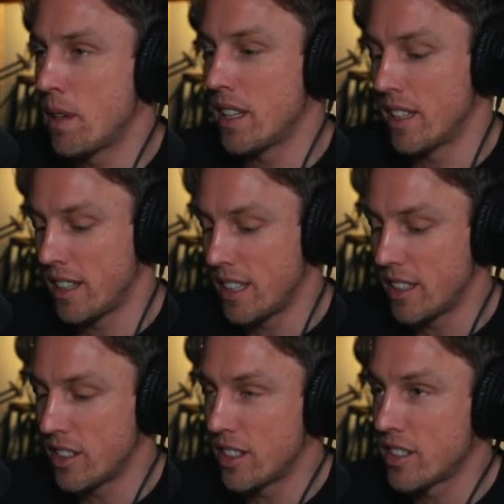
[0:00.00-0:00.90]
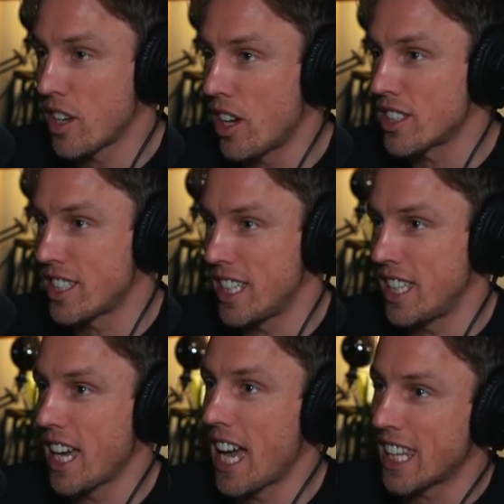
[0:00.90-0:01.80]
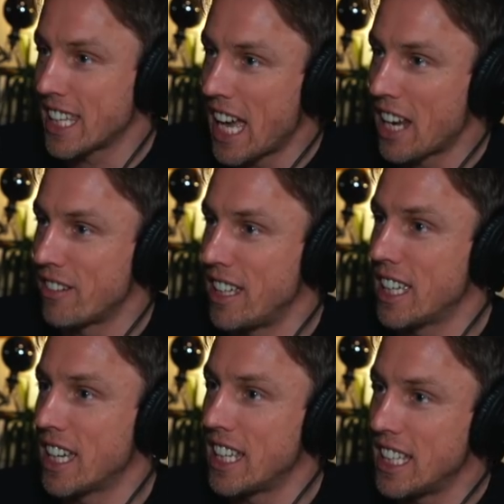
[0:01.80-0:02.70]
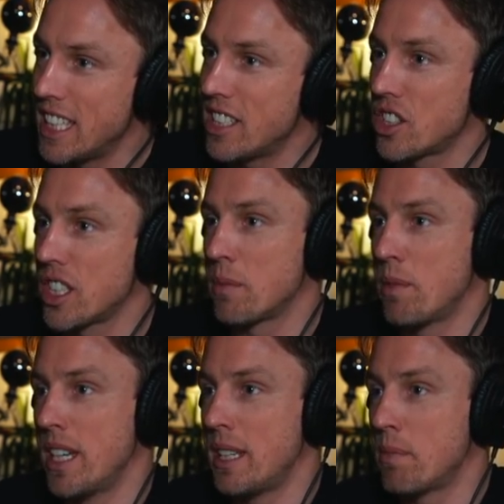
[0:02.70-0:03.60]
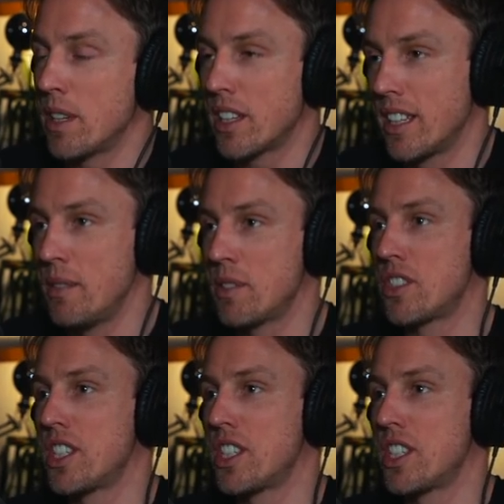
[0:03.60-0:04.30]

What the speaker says: But... Saatchi had a gallery and he needed shit to put in, but yeah, he was